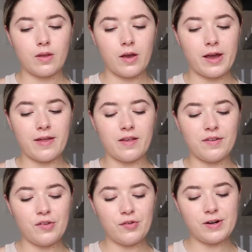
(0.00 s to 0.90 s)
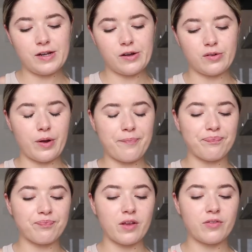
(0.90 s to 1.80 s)
Okay, this is a really good
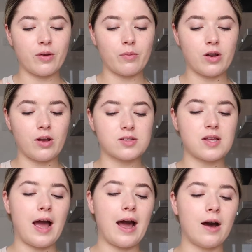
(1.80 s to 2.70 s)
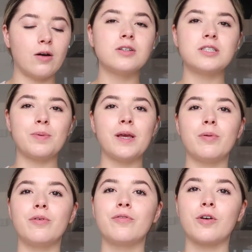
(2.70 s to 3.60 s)
one. Someone asked, how do
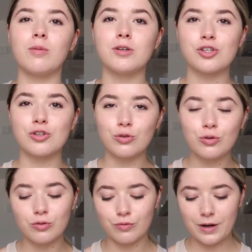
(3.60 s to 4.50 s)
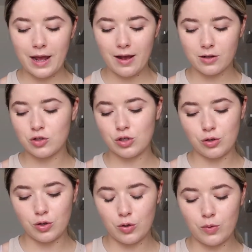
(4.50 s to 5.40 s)
people from school react to
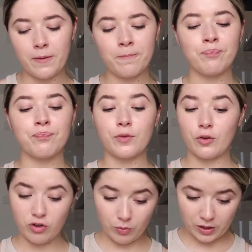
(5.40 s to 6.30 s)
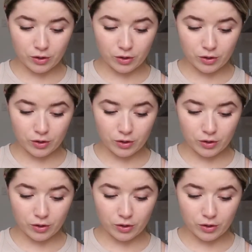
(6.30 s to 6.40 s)
you doing